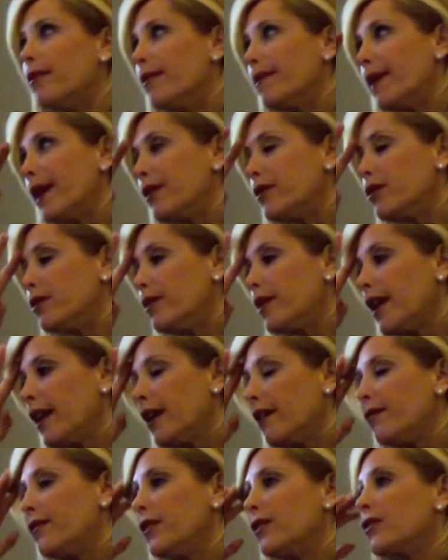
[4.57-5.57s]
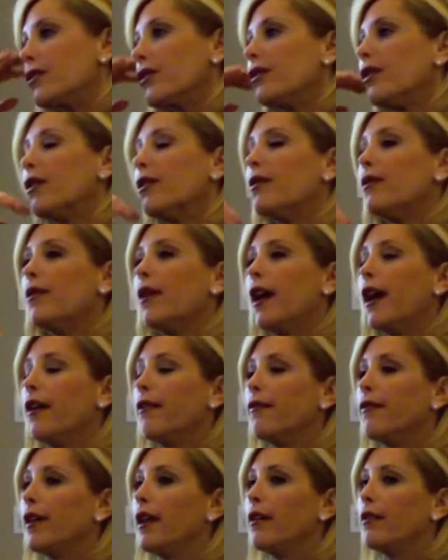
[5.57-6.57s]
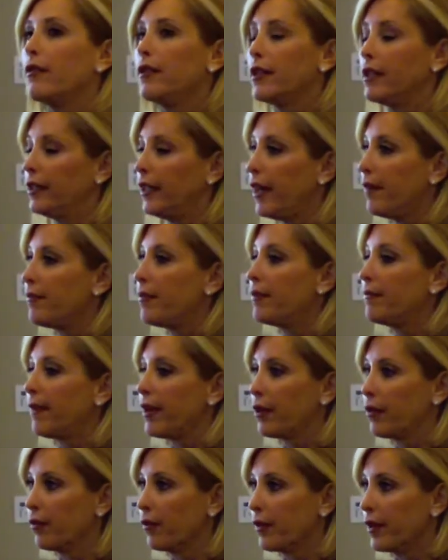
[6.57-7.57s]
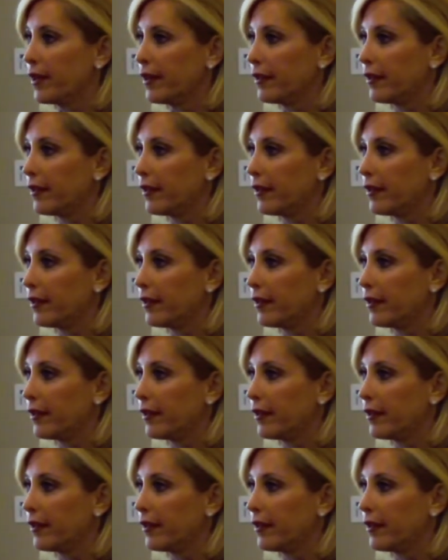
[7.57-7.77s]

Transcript: about 2.5 years ago, I found a lump on my groin,